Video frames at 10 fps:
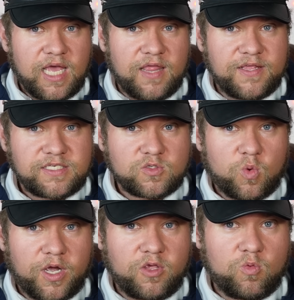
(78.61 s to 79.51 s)
And this is
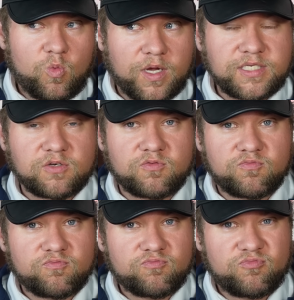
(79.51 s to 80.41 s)
why you want to
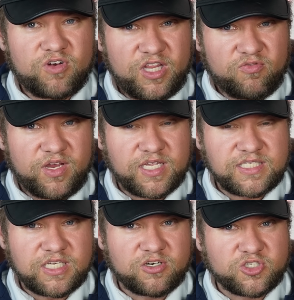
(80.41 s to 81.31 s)
really
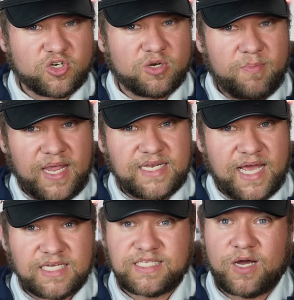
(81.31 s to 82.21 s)
reconsider certain
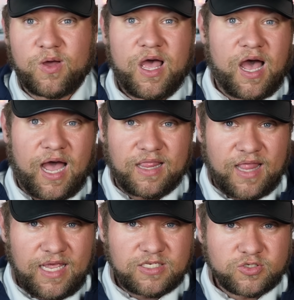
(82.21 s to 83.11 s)
Maytags. Now, I
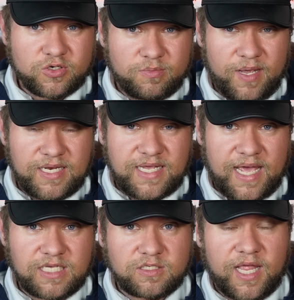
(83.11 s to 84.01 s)
like certain
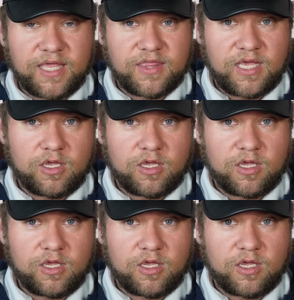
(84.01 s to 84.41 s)
Maytags like the